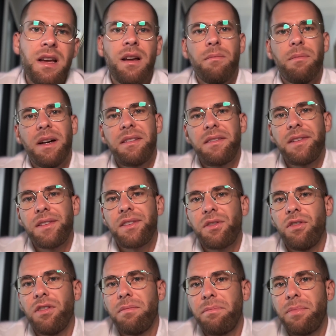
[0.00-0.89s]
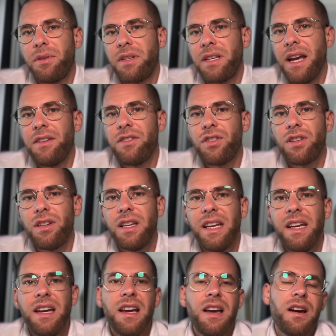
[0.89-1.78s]
But this could
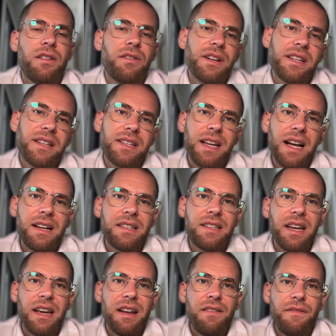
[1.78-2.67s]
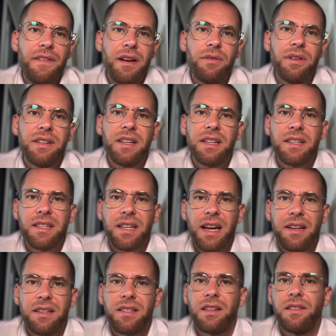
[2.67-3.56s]
potentially result in very
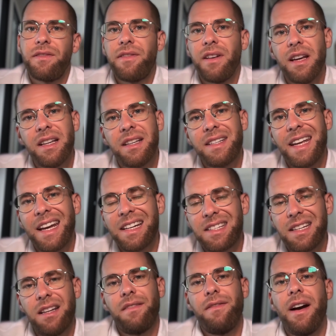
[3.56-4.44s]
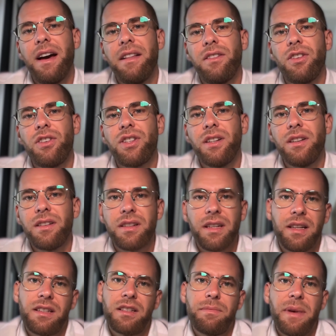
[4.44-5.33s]
decisive tax advantages,
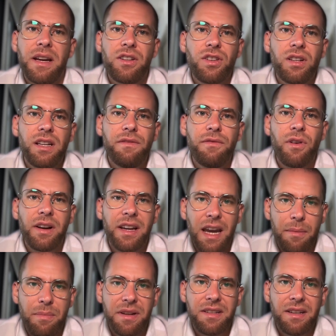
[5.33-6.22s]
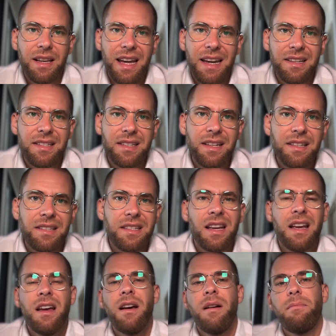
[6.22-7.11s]
especially for capital assets.
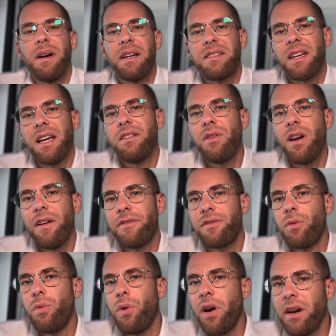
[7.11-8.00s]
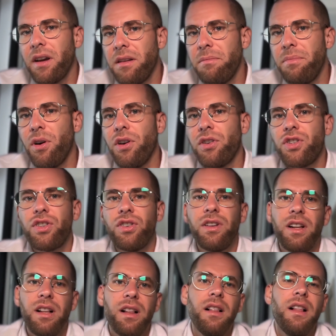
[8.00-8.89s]
But then you have to work in
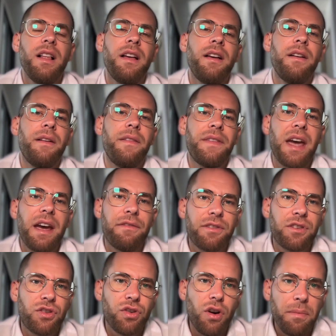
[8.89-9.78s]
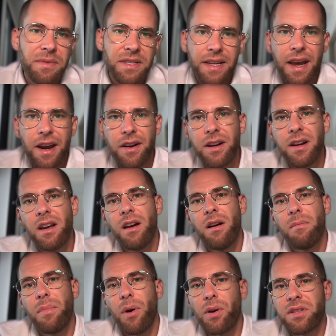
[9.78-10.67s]
Portugal and have a job there,
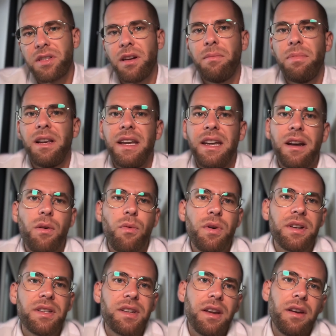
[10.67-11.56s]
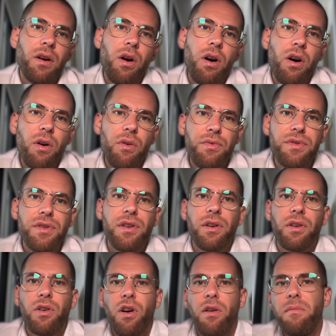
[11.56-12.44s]
possibly with your own
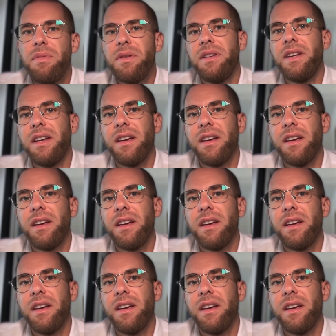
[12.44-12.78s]
company.